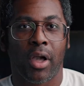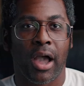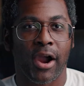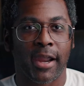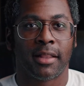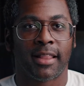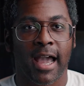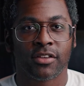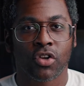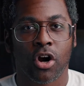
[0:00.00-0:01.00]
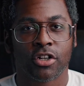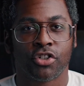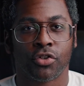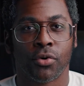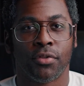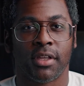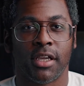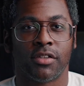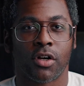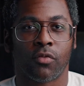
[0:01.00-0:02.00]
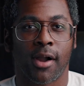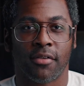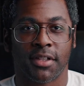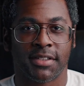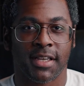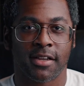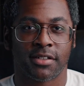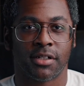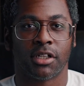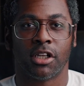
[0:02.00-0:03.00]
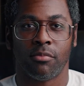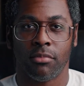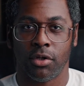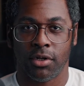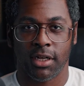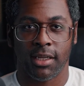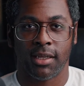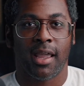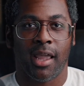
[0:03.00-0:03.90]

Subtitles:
All right, last harsh truth is around the Tesla community.